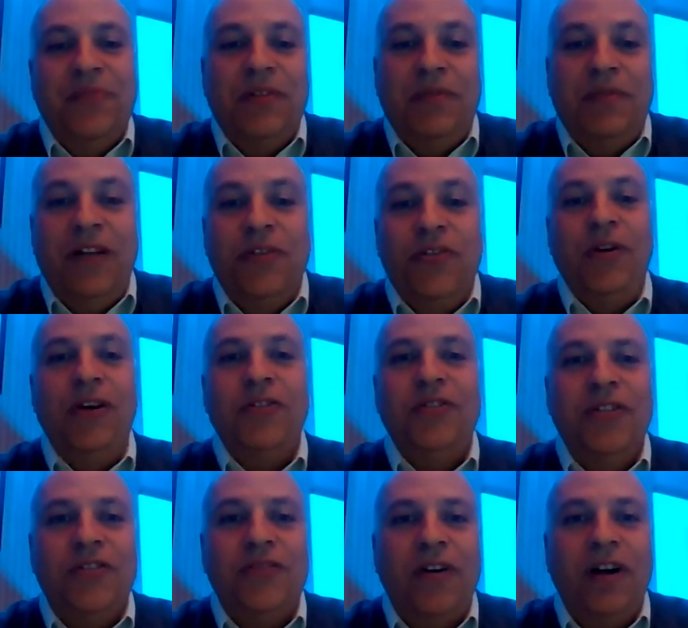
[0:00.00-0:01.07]

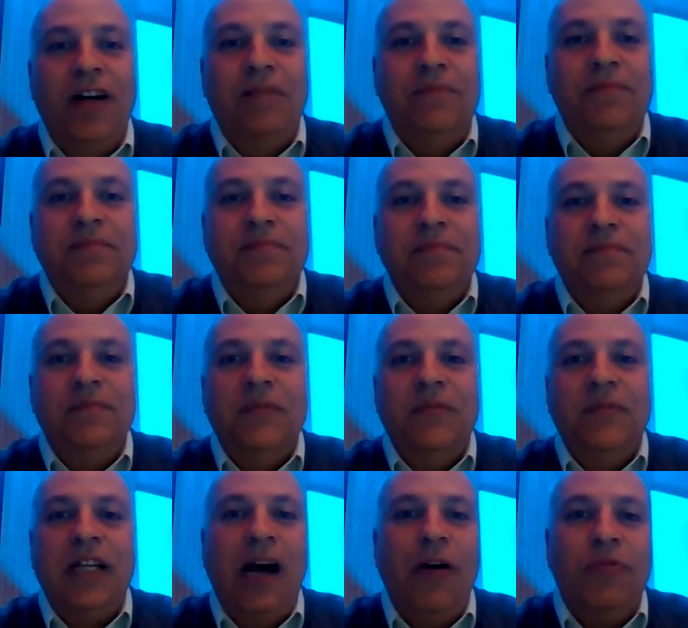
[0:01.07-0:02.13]
instructions from
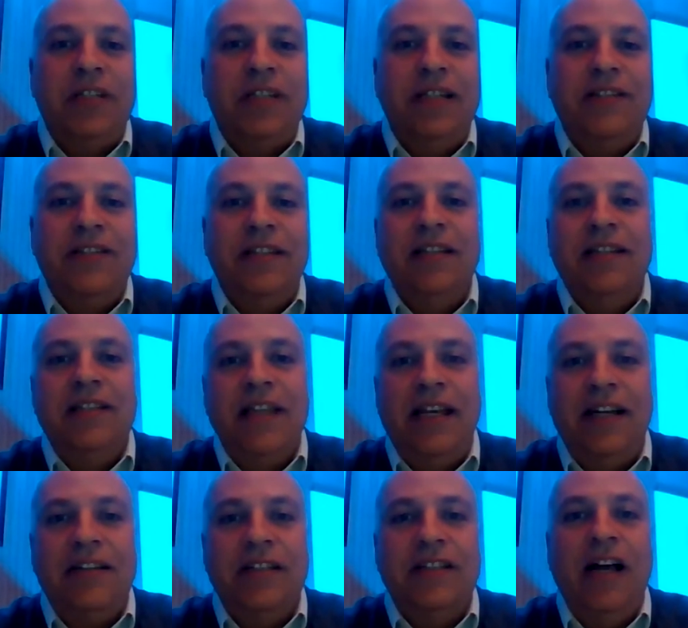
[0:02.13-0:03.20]
the counties and the
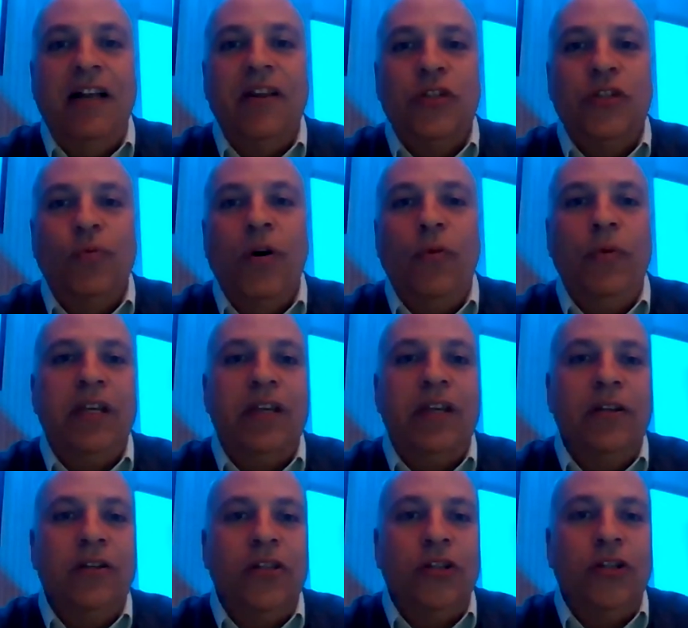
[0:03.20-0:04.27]
state to tell us what we
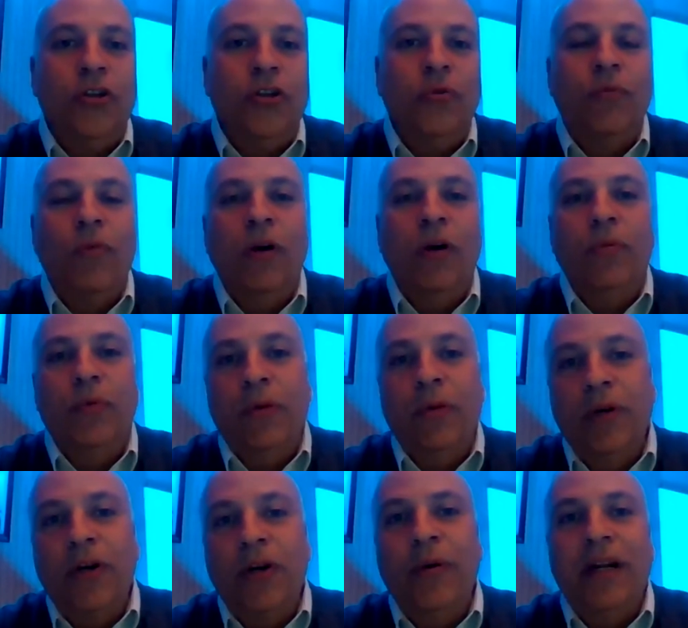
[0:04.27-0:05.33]
can do and where
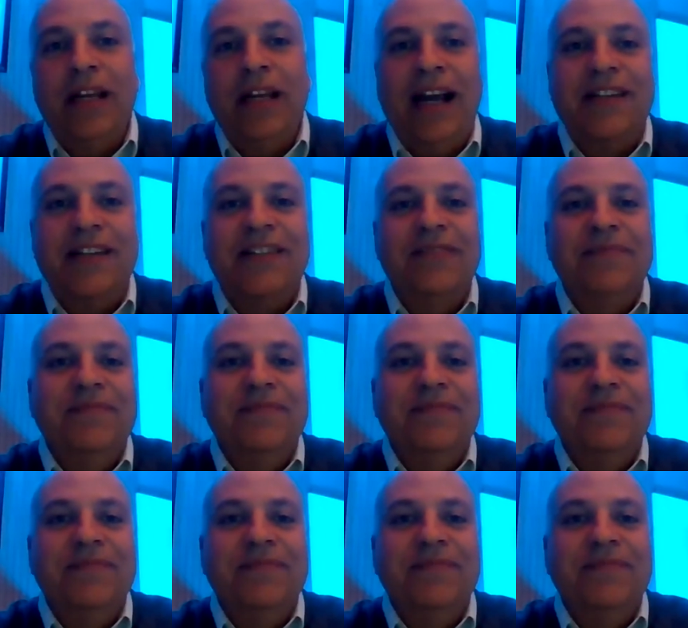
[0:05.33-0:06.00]
we're going next.